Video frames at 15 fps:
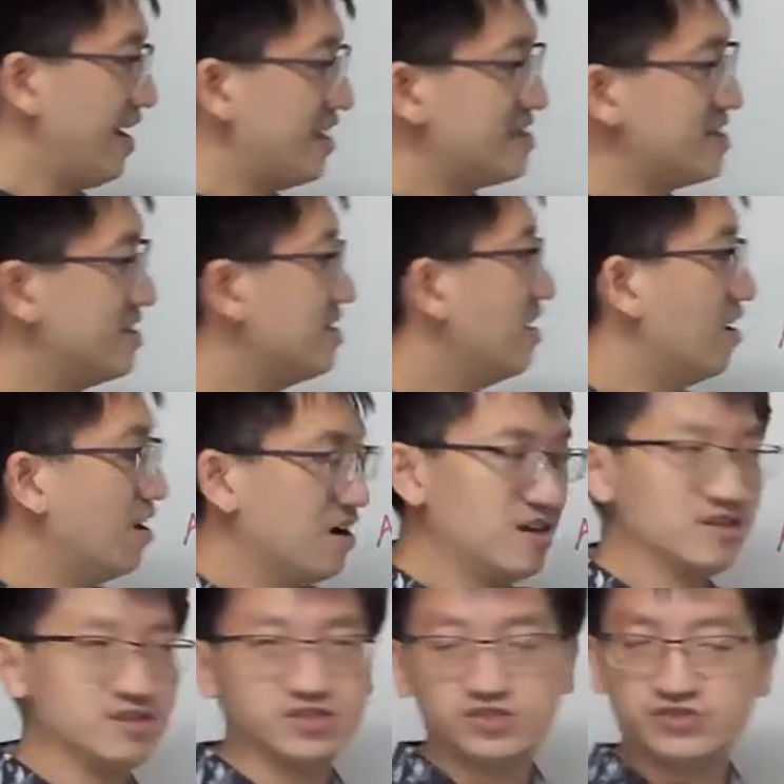and then
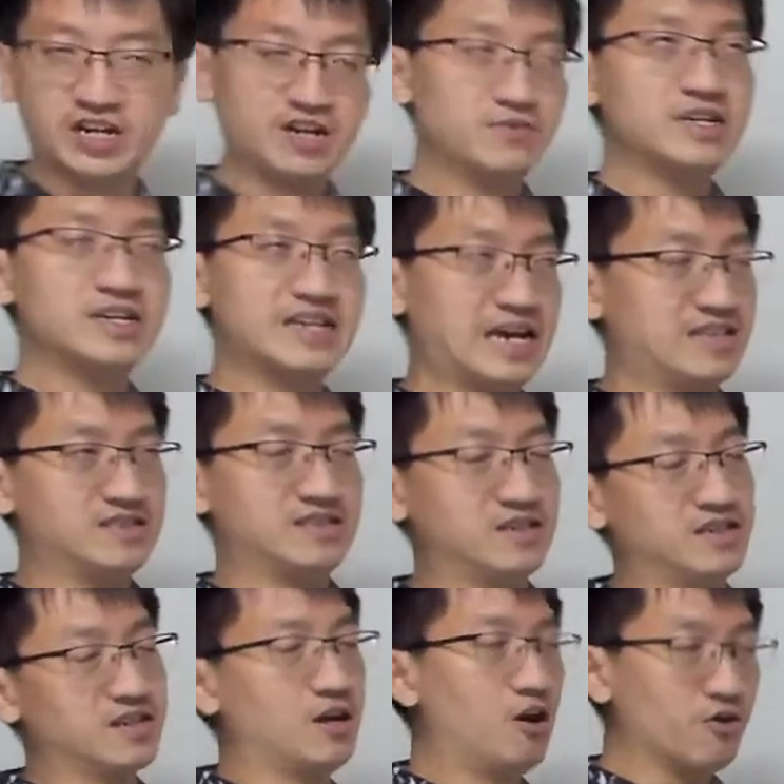straight away get
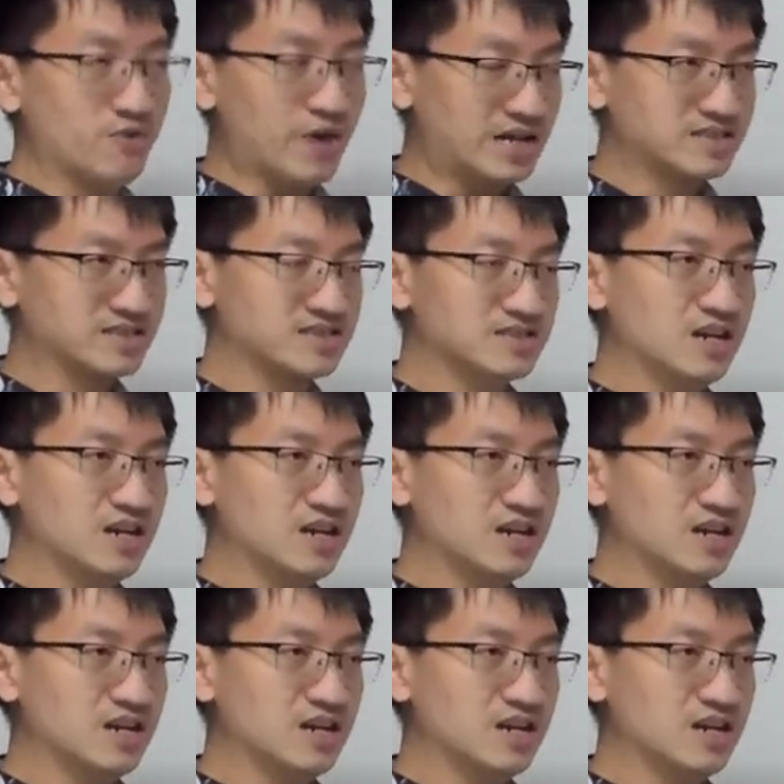the correct